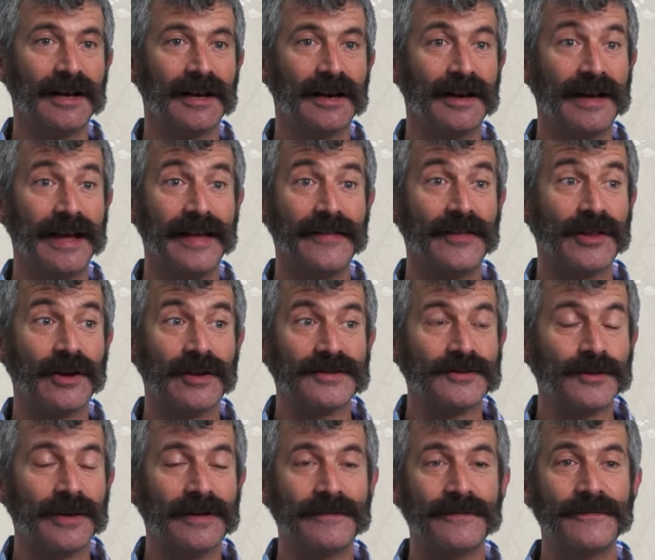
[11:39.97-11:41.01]
Uh, and then
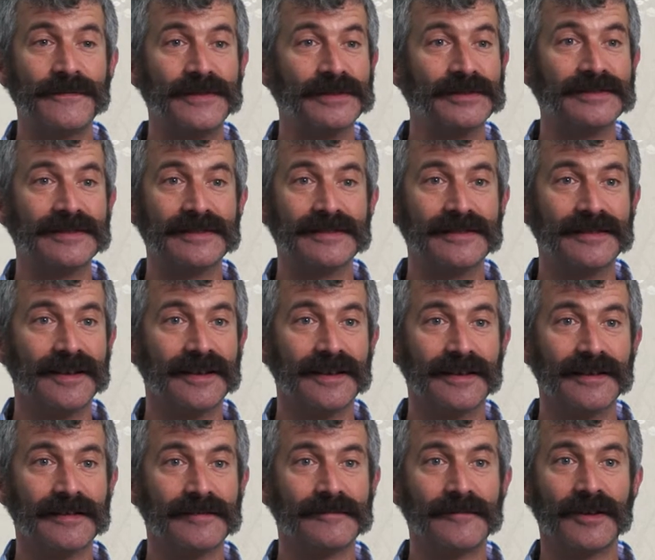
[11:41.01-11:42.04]
also, I've fielded
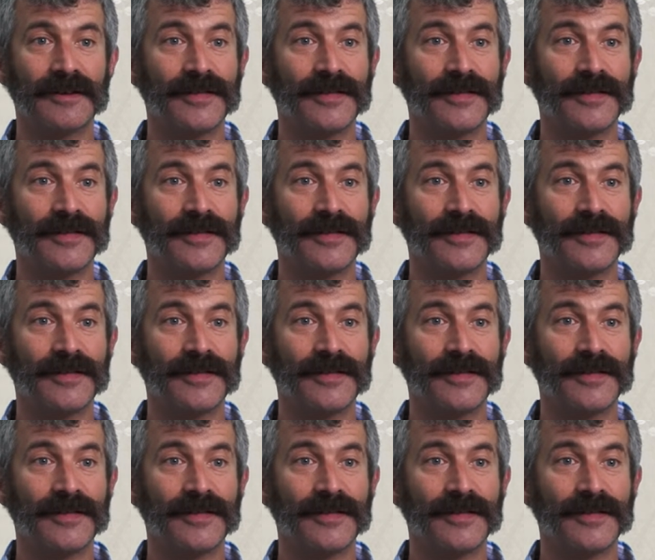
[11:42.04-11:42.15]
uh,